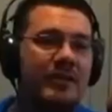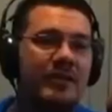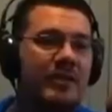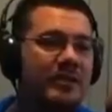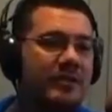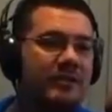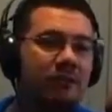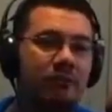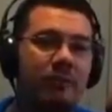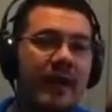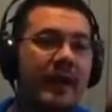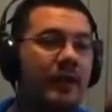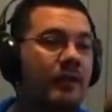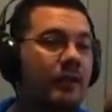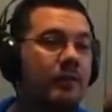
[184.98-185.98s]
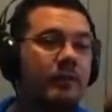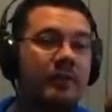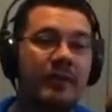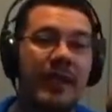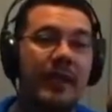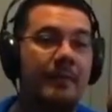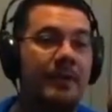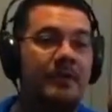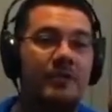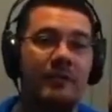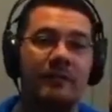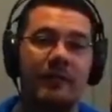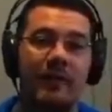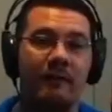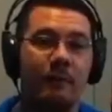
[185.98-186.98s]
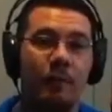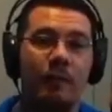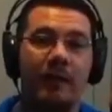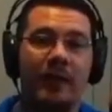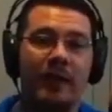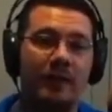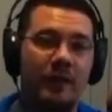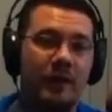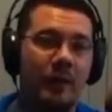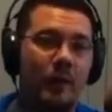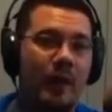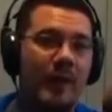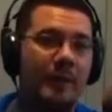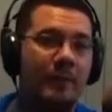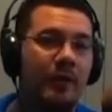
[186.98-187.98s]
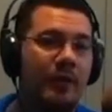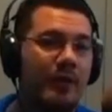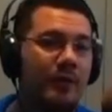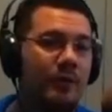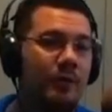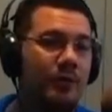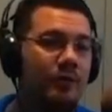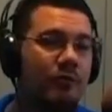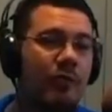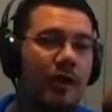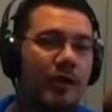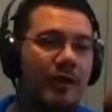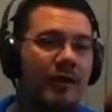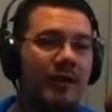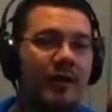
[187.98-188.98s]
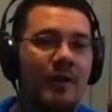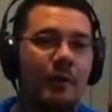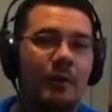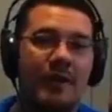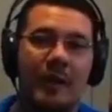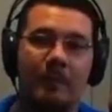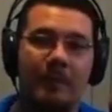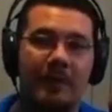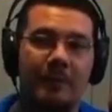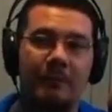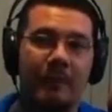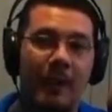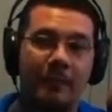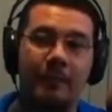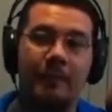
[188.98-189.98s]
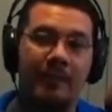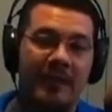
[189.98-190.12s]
to just regular damage of moving it. You don't want to put it into a truck without proper